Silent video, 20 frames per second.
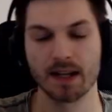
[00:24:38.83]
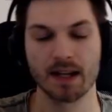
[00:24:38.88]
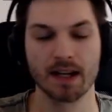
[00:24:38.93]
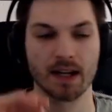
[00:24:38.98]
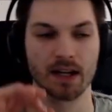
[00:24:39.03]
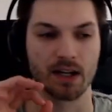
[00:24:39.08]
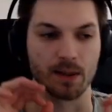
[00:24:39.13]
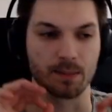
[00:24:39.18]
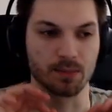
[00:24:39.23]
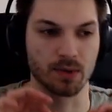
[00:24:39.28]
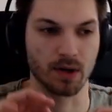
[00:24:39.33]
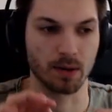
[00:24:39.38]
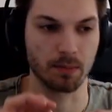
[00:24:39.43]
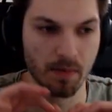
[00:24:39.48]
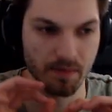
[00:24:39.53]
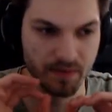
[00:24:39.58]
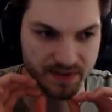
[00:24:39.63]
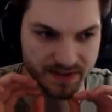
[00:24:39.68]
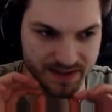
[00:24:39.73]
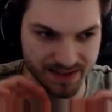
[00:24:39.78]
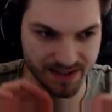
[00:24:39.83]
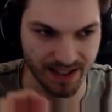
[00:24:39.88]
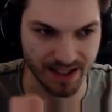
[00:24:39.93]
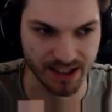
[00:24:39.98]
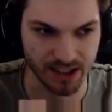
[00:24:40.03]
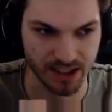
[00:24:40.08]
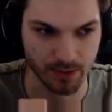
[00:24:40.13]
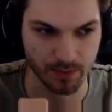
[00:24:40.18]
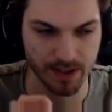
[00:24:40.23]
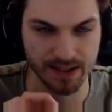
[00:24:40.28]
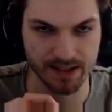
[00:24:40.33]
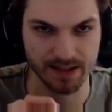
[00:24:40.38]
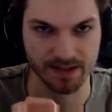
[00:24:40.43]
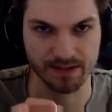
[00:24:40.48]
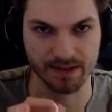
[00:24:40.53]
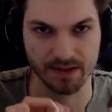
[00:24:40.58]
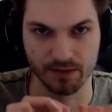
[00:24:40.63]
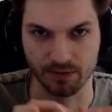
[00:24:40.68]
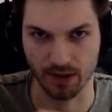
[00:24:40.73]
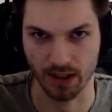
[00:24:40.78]
The problem of a Sky Queen
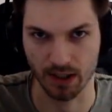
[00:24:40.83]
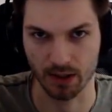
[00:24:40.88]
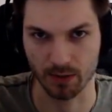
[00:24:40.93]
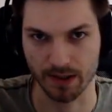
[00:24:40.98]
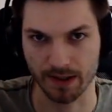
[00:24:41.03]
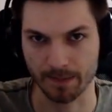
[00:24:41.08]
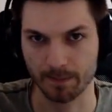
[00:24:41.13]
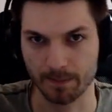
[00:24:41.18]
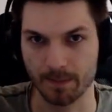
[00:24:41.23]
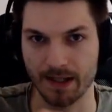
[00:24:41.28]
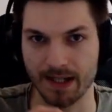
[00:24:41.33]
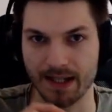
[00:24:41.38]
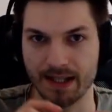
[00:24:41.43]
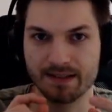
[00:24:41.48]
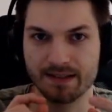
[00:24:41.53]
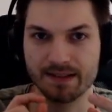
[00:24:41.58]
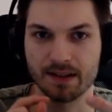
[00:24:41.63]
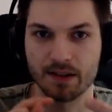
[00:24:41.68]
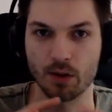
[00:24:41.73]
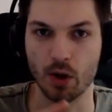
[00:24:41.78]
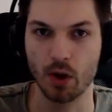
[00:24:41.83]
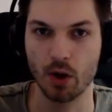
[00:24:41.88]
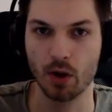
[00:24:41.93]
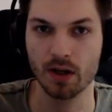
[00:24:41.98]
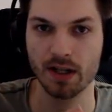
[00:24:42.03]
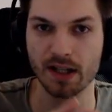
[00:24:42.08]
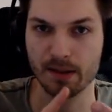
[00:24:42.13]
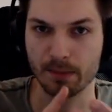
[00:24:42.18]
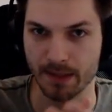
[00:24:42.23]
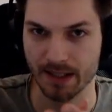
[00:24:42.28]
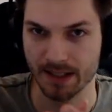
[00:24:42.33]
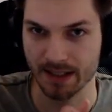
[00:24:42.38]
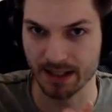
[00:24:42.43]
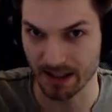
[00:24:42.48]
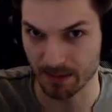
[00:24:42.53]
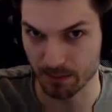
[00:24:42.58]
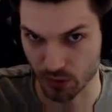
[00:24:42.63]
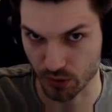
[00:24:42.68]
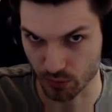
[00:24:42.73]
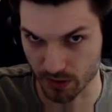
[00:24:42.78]
is the following. It is an early and mid
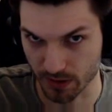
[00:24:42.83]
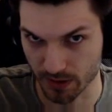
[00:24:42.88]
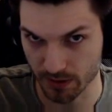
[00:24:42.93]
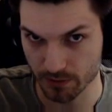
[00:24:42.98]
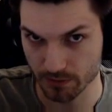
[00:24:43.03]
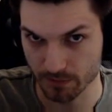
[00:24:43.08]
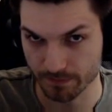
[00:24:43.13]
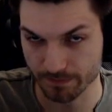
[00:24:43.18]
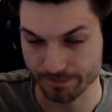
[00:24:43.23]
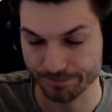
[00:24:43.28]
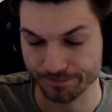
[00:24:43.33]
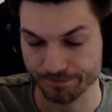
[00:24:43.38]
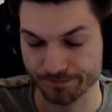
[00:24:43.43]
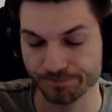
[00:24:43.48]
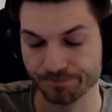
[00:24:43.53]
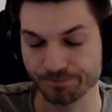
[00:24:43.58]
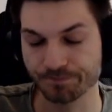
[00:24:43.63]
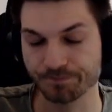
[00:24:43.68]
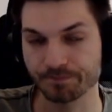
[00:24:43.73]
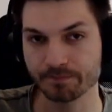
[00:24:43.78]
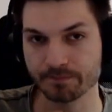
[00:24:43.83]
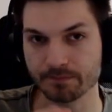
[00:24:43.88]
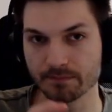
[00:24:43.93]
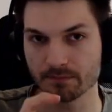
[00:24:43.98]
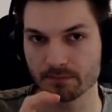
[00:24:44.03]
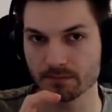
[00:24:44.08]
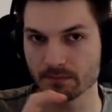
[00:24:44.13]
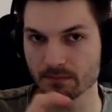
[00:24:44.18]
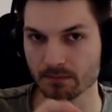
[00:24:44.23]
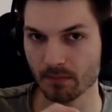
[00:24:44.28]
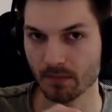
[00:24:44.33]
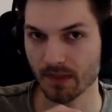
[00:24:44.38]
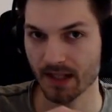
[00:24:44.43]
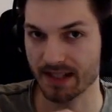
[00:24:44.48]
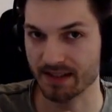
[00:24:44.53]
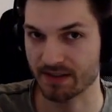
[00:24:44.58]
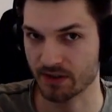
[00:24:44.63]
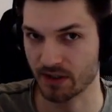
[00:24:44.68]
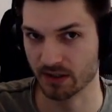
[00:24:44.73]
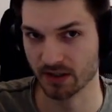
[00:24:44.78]
game unit.
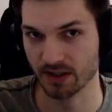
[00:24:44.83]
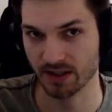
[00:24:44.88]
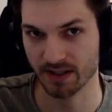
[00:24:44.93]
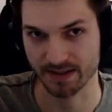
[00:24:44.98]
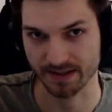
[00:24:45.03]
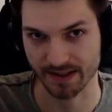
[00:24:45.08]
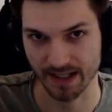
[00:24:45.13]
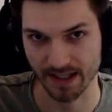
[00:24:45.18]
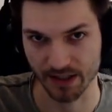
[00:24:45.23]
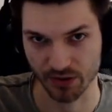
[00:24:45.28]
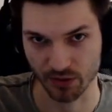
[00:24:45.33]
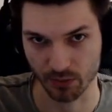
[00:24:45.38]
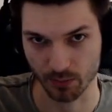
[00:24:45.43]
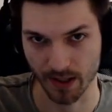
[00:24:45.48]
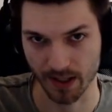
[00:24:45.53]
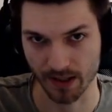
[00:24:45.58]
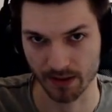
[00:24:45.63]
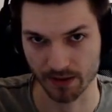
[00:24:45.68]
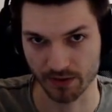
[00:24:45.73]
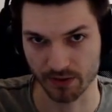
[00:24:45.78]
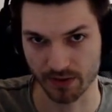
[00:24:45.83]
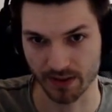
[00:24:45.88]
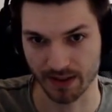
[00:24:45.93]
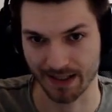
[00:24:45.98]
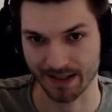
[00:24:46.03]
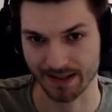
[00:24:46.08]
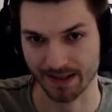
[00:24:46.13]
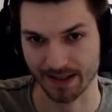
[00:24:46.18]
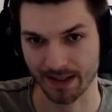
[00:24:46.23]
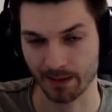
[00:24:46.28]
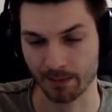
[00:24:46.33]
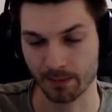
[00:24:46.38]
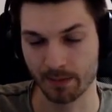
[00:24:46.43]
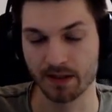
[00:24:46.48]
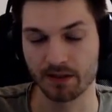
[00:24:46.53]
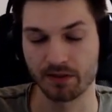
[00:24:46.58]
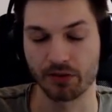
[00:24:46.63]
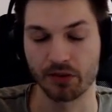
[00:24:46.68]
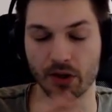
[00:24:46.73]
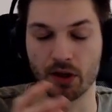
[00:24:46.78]
It's not gonna scale too well to the late game.
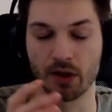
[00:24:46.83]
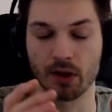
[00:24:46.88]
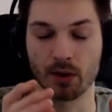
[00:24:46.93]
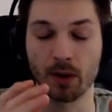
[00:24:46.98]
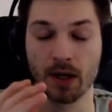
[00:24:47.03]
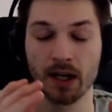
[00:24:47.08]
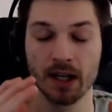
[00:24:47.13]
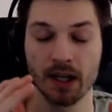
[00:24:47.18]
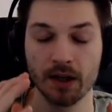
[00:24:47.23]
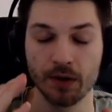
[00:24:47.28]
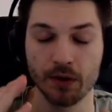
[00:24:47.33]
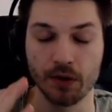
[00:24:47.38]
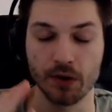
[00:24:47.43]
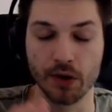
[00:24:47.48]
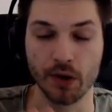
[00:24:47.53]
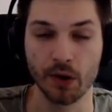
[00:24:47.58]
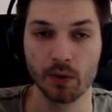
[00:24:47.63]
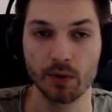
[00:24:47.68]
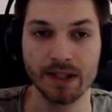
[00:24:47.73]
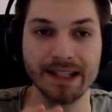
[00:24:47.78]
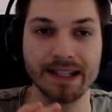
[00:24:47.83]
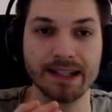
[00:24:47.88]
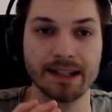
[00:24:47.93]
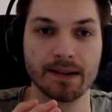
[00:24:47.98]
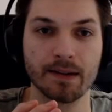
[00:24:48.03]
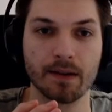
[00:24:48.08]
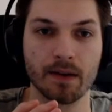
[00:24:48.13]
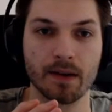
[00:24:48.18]
So the only